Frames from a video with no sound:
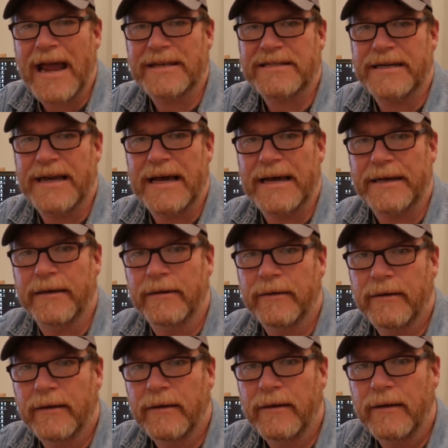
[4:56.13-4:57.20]
asinine
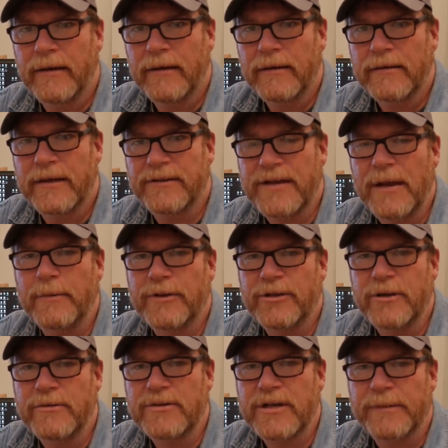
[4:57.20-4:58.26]
that they would
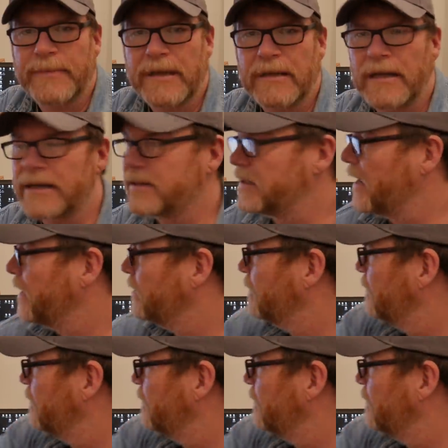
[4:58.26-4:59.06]
do something like that.